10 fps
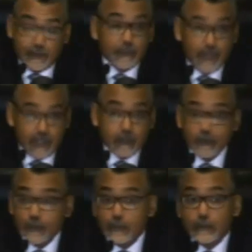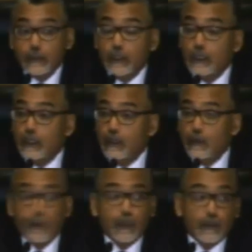Right? During those,
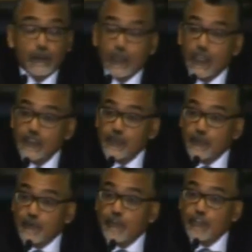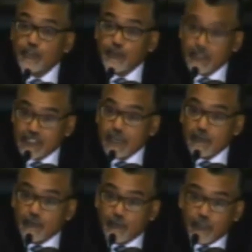what has been referred to as
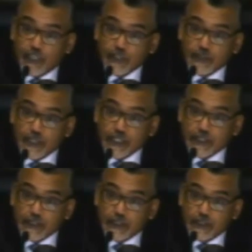captive audience meetings.